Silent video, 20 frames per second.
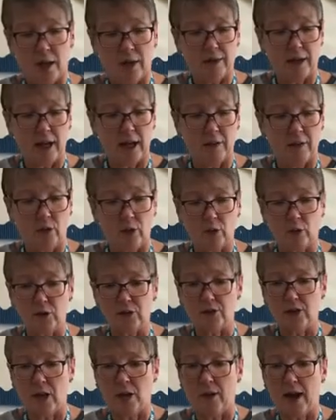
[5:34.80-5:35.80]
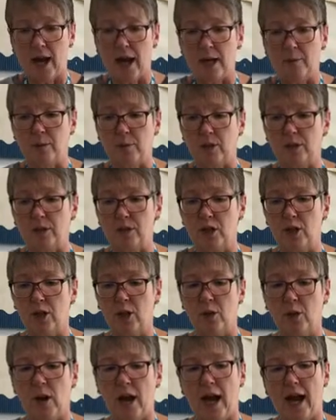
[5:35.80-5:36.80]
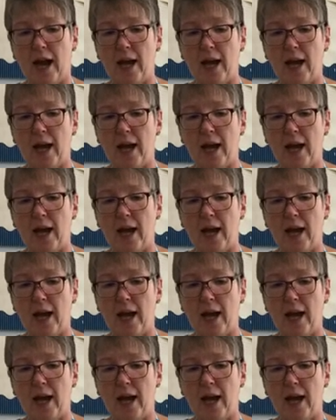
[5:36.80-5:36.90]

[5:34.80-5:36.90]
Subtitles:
They're also able to